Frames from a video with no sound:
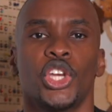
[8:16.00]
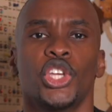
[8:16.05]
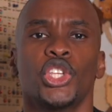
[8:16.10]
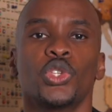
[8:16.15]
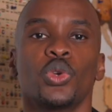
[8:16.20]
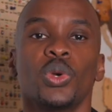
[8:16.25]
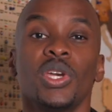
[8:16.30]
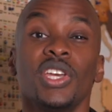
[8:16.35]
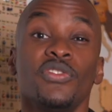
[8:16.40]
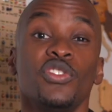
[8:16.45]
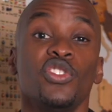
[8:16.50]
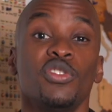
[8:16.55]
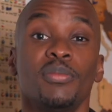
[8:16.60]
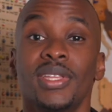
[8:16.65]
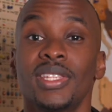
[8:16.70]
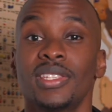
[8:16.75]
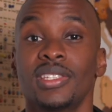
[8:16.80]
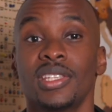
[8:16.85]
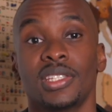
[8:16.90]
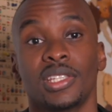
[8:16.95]
So if you've
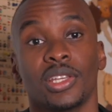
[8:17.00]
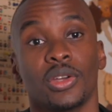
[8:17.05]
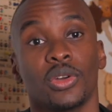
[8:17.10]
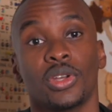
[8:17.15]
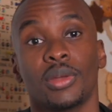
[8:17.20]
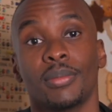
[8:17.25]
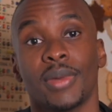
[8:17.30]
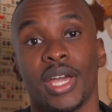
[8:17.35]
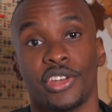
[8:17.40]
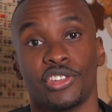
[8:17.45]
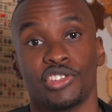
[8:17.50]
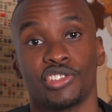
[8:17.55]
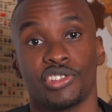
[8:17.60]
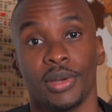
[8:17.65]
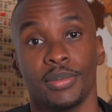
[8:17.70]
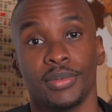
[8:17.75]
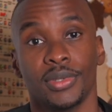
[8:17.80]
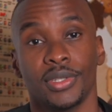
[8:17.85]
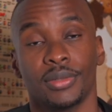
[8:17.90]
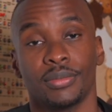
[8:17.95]
been sitting on a
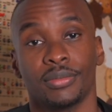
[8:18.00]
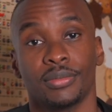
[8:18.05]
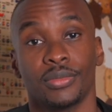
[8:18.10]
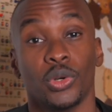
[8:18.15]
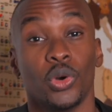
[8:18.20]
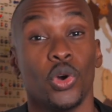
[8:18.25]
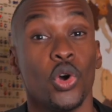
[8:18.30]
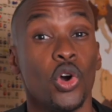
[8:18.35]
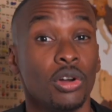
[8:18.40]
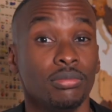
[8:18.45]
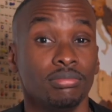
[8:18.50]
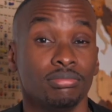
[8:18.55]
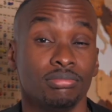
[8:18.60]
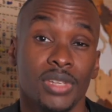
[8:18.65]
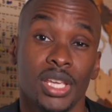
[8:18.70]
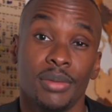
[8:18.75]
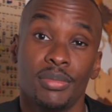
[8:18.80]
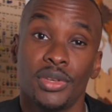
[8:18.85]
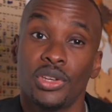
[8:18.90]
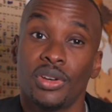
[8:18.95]
manuscript, or
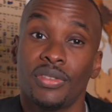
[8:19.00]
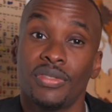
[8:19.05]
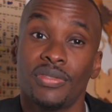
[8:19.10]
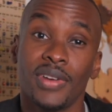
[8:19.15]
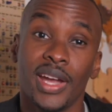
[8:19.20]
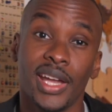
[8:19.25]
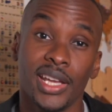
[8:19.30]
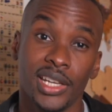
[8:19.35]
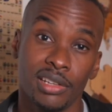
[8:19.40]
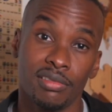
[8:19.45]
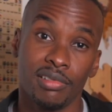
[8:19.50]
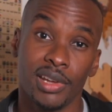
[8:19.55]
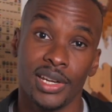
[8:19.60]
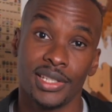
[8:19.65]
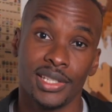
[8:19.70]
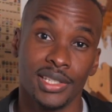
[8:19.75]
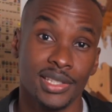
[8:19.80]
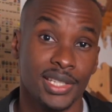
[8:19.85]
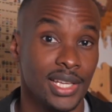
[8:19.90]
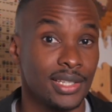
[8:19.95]
maybe you're finally ready
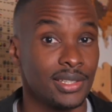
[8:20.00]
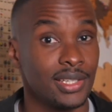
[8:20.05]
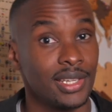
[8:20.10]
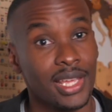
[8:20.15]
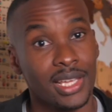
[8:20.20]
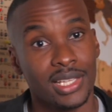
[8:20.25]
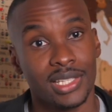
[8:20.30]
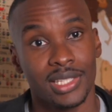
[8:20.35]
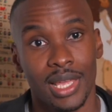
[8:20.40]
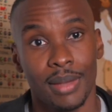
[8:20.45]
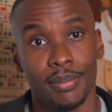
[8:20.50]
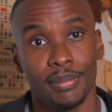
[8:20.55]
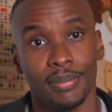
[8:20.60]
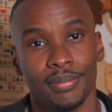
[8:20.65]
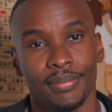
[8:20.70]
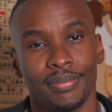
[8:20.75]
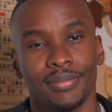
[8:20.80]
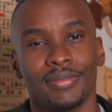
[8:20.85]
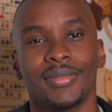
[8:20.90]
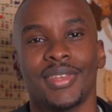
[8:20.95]
to take the next step,
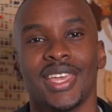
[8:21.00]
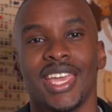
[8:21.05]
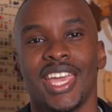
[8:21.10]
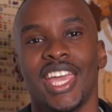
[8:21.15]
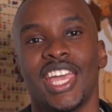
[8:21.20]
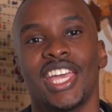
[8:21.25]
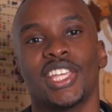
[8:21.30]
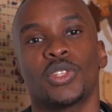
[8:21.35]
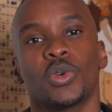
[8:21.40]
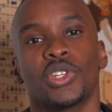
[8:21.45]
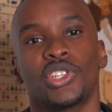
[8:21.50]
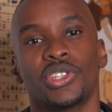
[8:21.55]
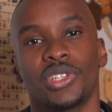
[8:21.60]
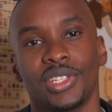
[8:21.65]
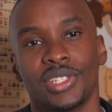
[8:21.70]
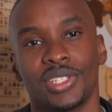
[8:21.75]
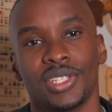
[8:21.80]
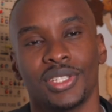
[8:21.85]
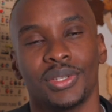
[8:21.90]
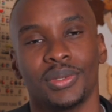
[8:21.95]
here's what you
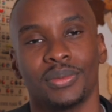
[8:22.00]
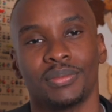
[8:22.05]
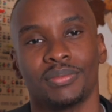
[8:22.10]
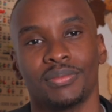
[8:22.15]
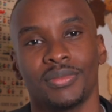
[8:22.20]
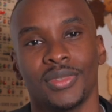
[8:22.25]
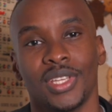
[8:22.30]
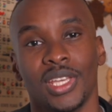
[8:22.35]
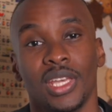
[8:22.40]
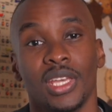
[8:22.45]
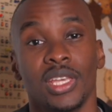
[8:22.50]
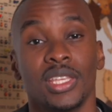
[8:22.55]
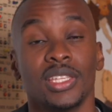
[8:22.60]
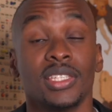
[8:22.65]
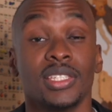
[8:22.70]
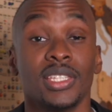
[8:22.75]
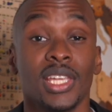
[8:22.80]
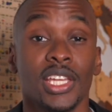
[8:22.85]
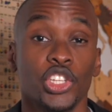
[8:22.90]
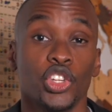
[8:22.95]
need to do.
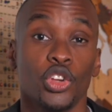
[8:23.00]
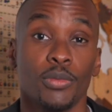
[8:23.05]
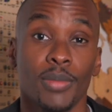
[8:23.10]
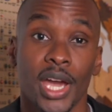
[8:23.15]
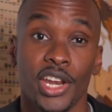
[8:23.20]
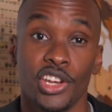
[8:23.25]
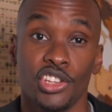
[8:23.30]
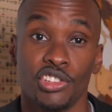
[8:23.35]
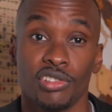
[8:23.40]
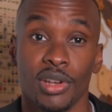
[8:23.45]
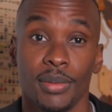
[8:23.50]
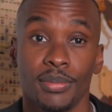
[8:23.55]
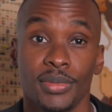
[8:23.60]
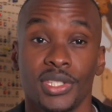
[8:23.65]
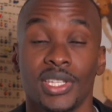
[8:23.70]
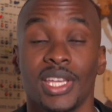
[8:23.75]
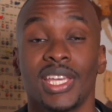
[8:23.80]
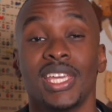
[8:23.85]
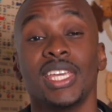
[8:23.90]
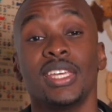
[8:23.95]
Send your manuscript
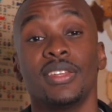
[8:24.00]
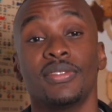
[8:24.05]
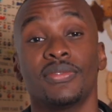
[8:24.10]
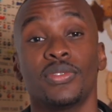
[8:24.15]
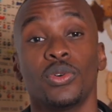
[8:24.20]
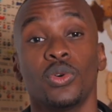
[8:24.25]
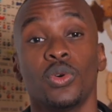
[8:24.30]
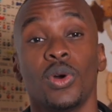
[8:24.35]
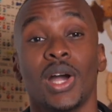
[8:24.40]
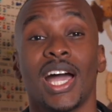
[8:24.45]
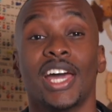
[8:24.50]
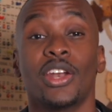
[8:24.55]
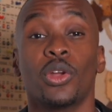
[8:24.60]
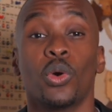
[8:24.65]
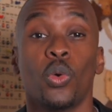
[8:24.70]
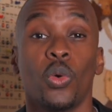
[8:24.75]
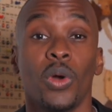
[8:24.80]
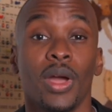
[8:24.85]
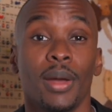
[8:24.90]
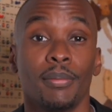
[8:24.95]
to
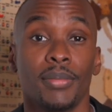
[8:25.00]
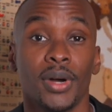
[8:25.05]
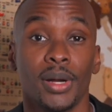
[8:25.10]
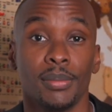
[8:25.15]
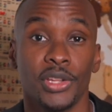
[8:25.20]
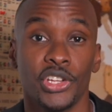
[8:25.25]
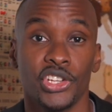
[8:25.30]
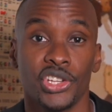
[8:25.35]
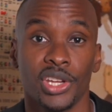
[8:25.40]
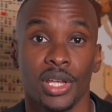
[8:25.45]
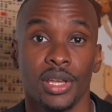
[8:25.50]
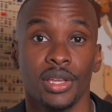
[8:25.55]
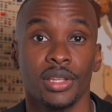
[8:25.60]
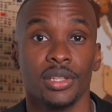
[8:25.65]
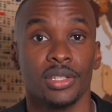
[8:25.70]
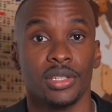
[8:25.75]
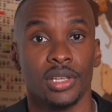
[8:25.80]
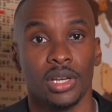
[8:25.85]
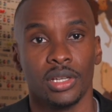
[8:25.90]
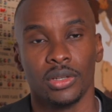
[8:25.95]

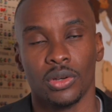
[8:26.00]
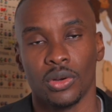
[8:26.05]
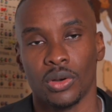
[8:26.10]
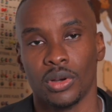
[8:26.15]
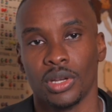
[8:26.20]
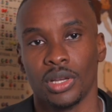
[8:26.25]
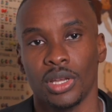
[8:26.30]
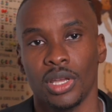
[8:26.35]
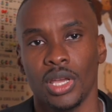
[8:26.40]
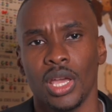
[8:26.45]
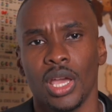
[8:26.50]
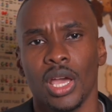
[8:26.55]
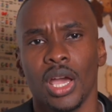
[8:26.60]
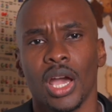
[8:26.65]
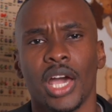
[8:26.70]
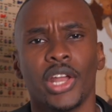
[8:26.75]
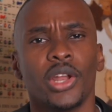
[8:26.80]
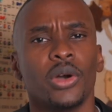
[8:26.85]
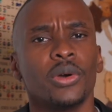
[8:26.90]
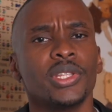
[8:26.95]
info@ompublishing.org,
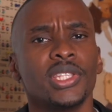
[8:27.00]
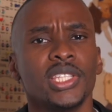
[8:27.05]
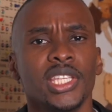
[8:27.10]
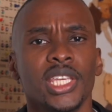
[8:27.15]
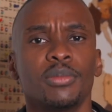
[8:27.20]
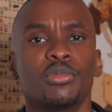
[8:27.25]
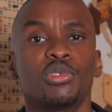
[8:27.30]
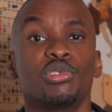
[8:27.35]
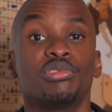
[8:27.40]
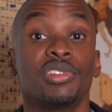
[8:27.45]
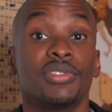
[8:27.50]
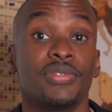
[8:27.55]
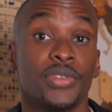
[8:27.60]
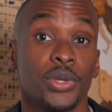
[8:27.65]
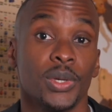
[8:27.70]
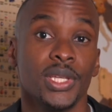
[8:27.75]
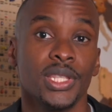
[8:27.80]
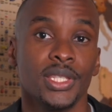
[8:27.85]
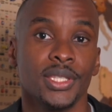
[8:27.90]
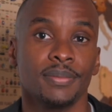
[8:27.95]
and our team will
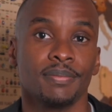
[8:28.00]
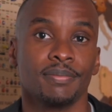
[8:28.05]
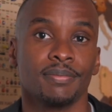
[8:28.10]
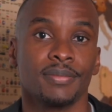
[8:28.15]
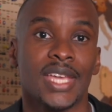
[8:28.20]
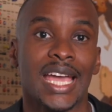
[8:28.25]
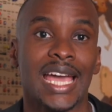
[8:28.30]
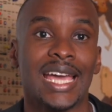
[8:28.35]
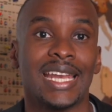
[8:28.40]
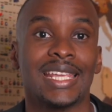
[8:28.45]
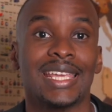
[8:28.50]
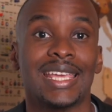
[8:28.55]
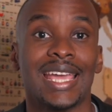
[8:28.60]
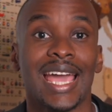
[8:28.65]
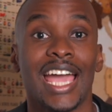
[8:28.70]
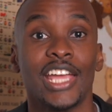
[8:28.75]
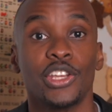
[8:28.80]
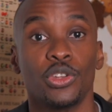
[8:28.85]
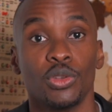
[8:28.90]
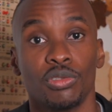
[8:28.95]
review it and
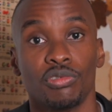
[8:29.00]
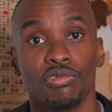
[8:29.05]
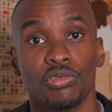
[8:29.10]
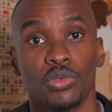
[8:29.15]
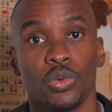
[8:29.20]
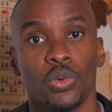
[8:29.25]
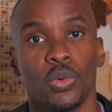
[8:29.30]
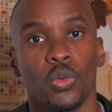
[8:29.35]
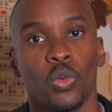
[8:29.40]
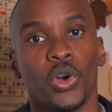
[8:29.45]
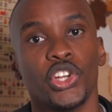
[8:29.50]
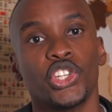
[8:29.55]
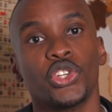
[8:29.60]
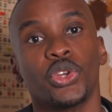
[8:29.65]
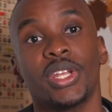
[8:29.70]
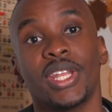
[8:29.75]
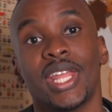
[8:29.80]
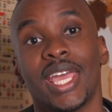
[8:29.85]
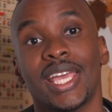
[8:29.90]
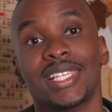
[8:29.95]
guide you through what your
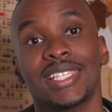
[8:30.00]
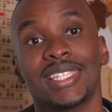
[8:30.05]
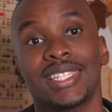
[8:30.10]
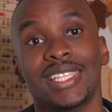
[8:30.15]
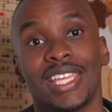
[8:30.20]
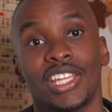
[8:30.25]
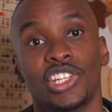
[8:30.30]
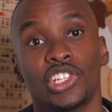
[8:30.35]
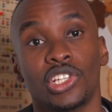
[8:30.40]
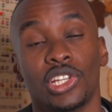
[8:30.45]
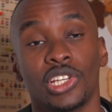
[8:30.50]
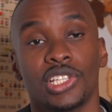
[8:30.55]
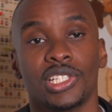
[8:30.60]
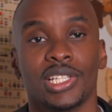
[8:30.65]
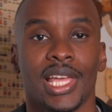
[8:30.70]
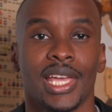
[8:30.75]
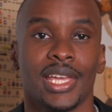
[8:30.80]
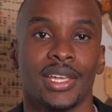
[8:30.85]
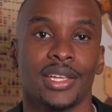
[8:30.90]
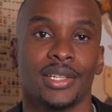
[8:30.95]
next stage looks like.